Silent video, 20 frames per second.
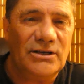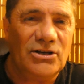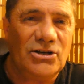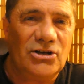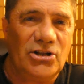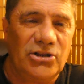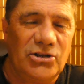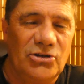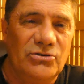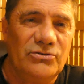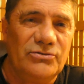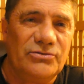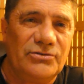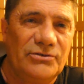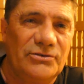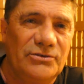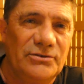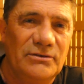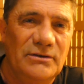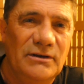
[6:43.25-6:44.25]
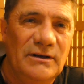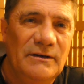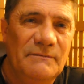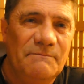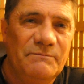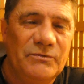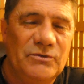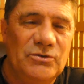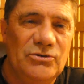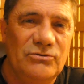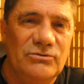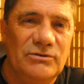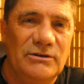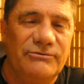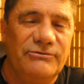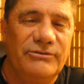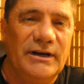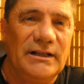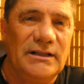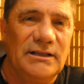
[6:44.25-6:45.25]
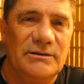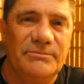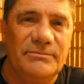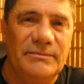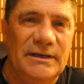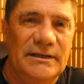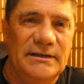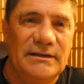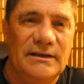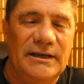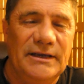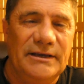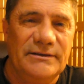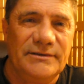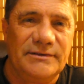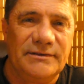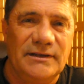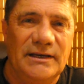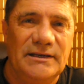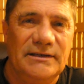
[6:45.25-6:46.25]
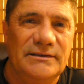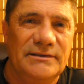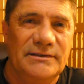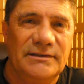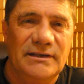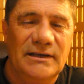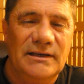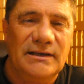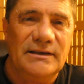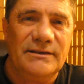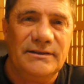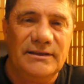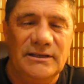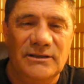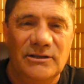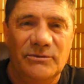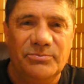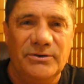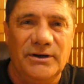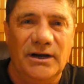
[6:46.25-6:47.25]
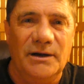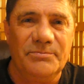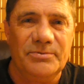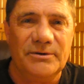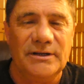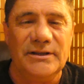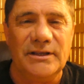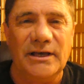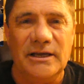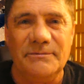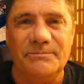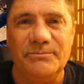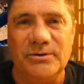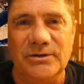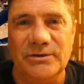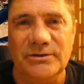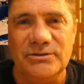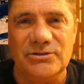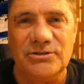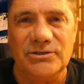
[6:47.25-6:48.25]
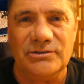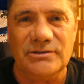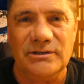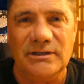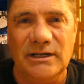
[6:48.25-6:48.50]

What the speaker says: closer to development sites than the property that I purchased,